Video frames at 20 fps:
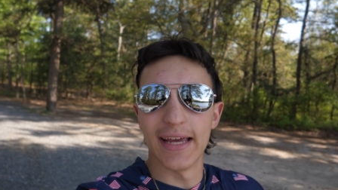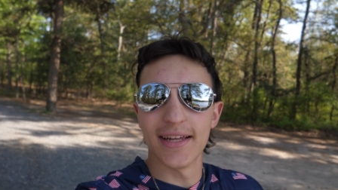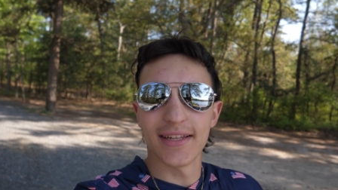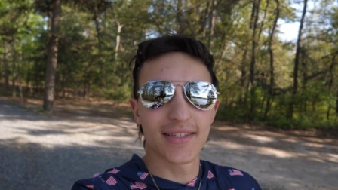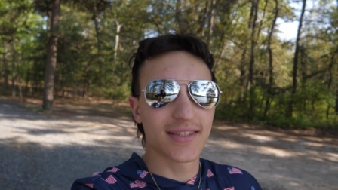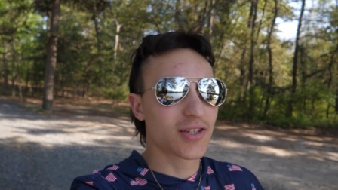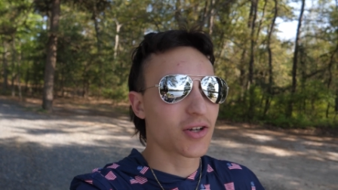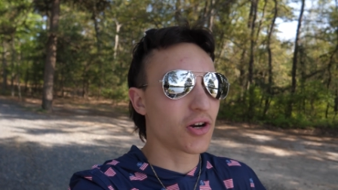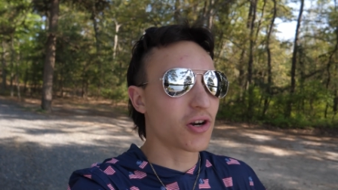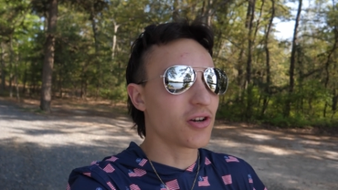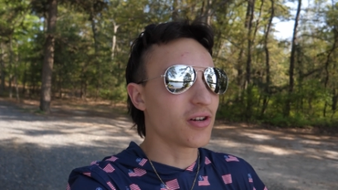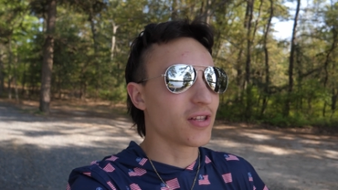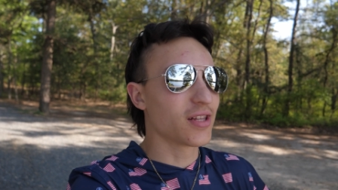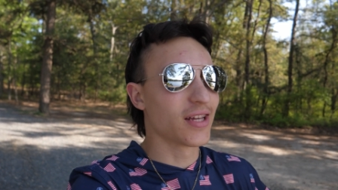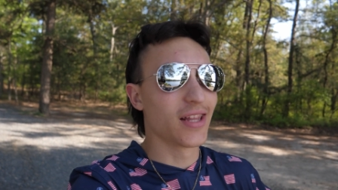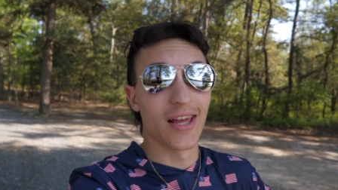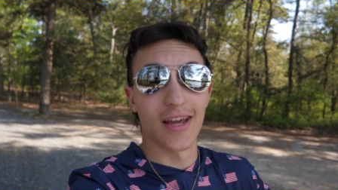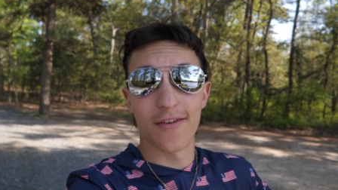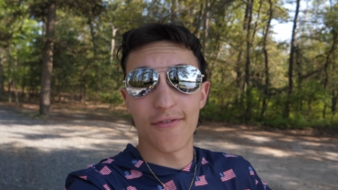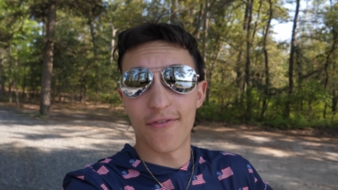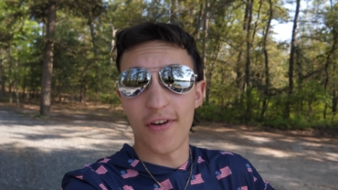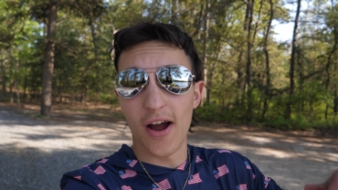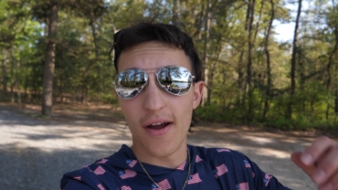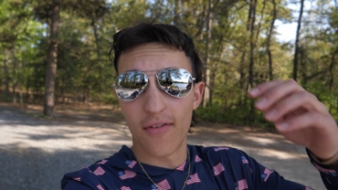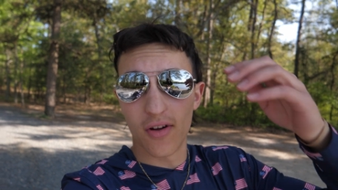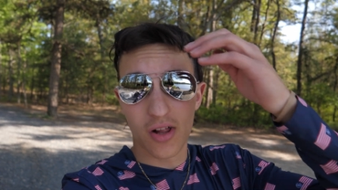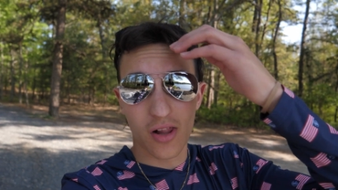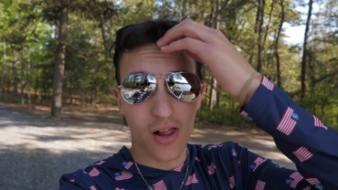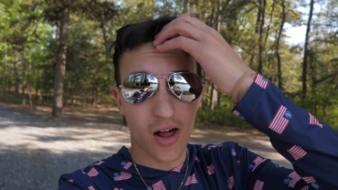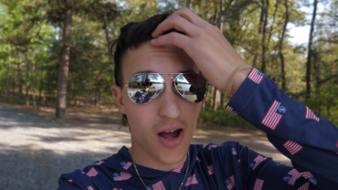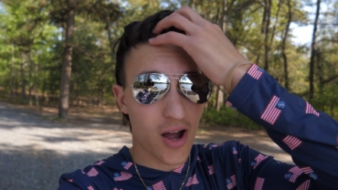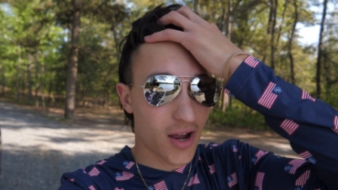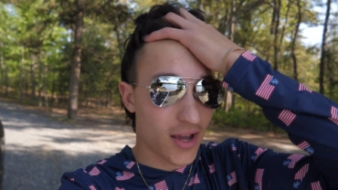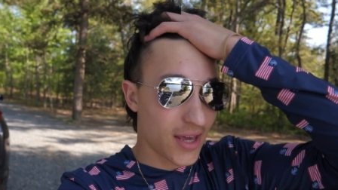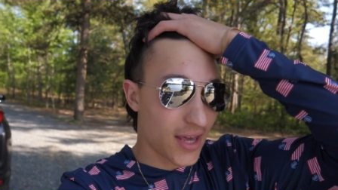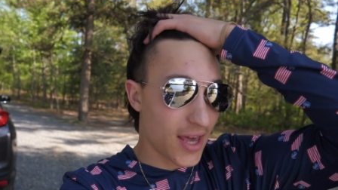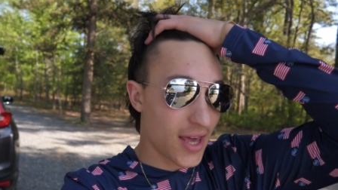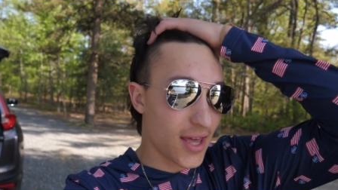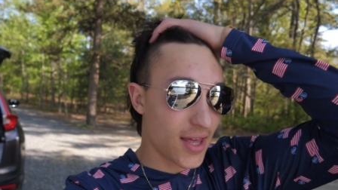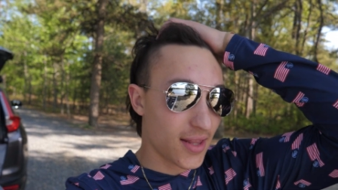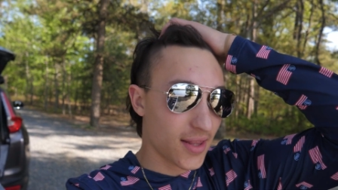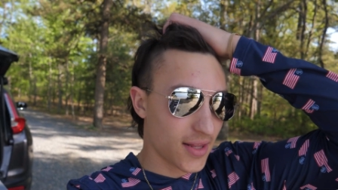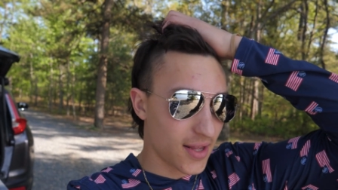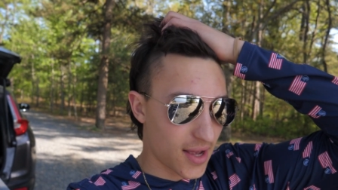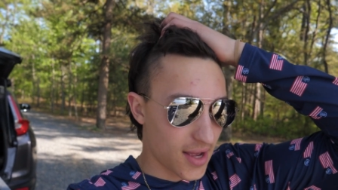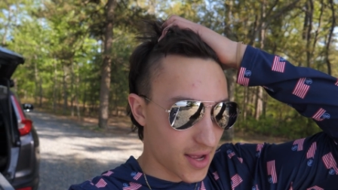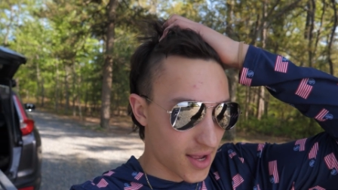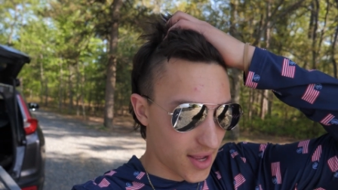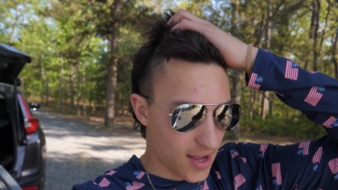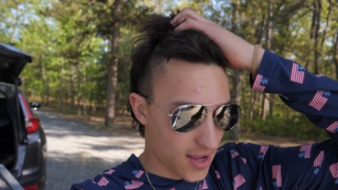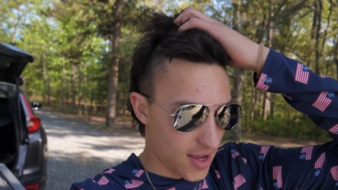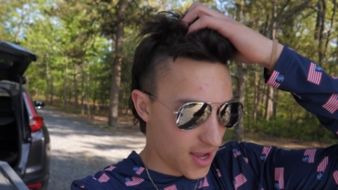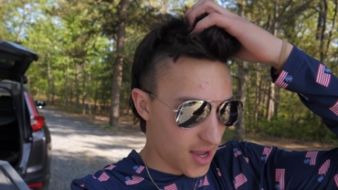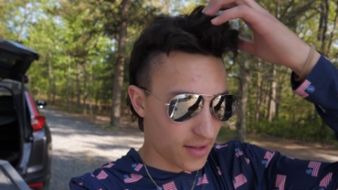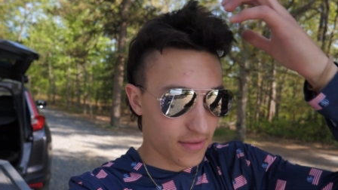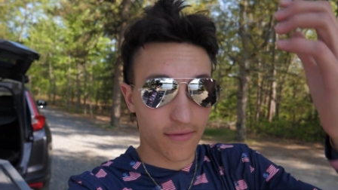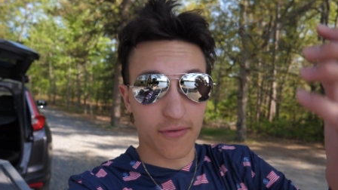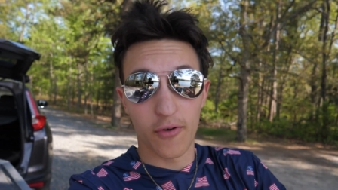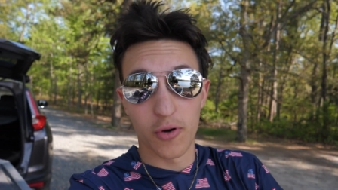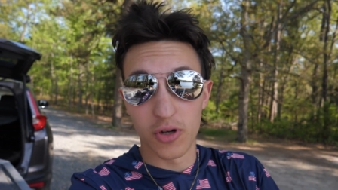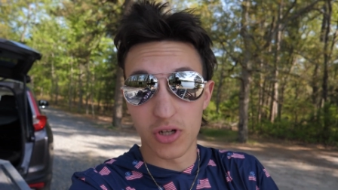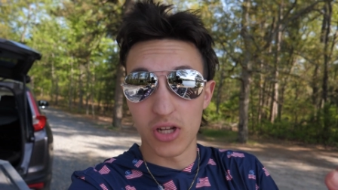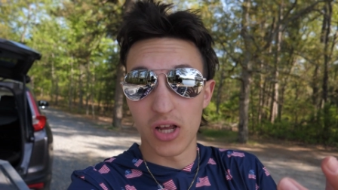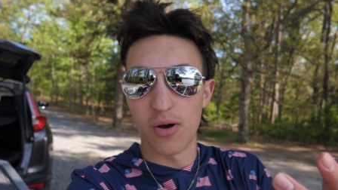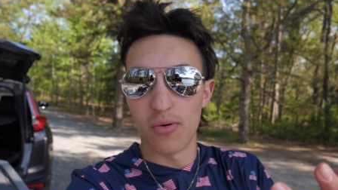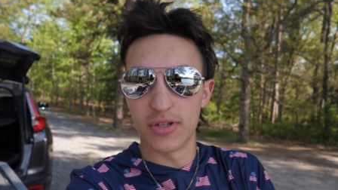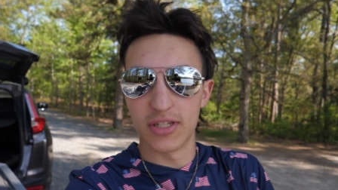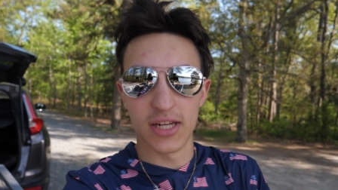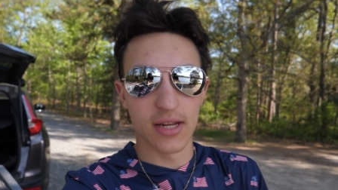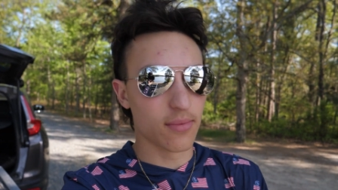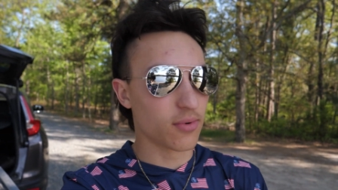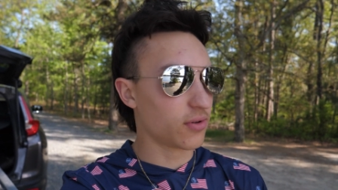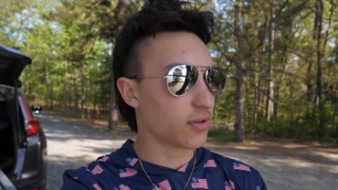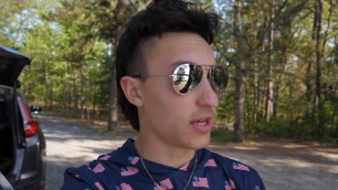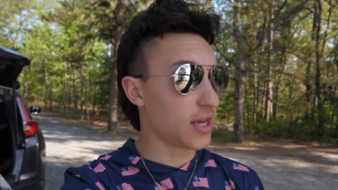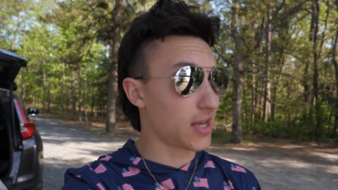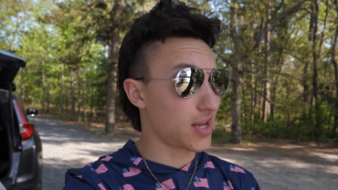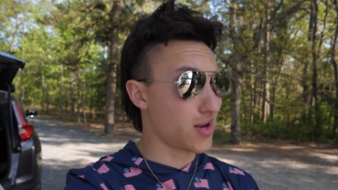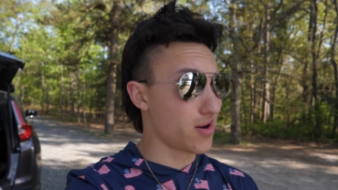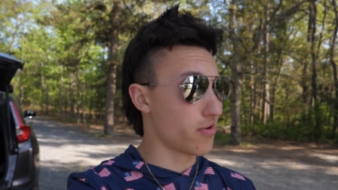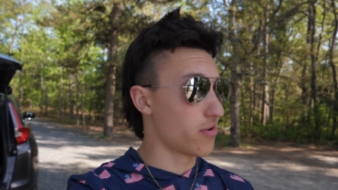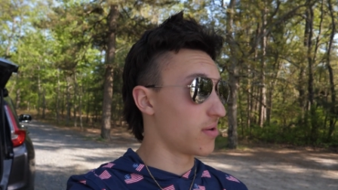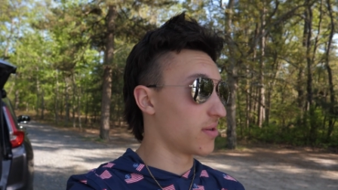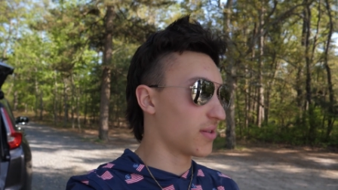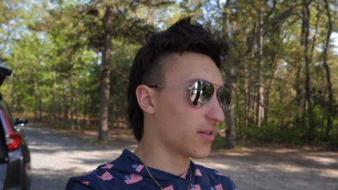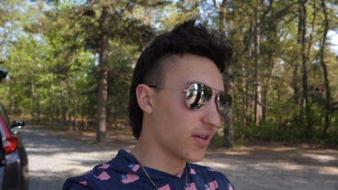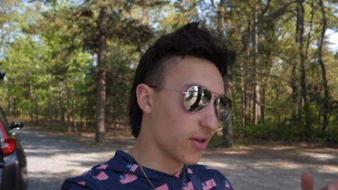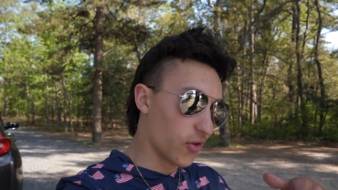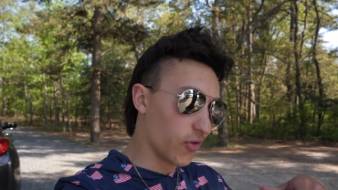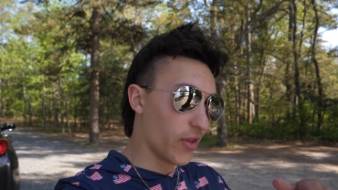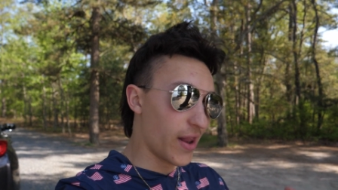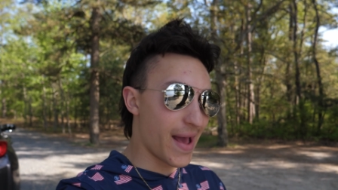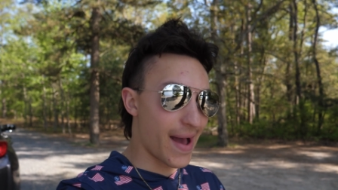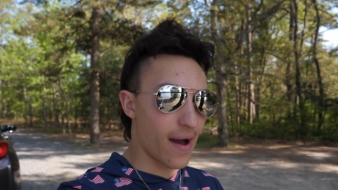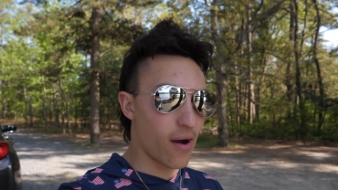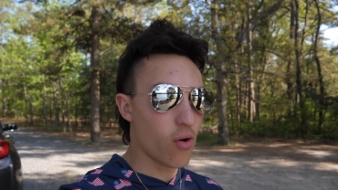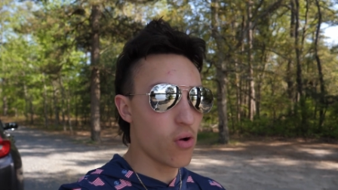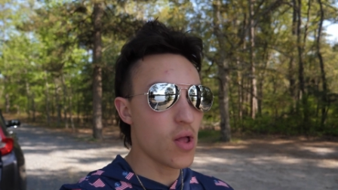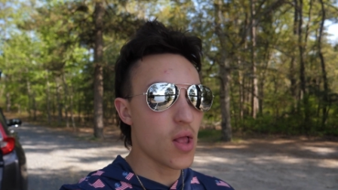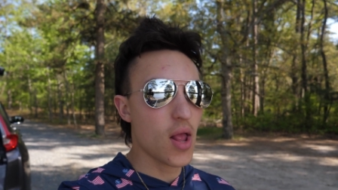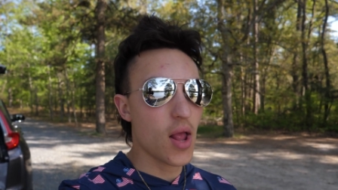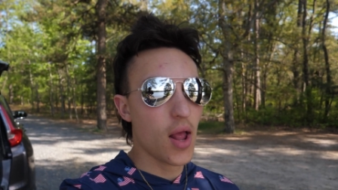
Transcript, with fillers: It's currently like five o'clock and uh, unfortunately I wasn't able to get here until now.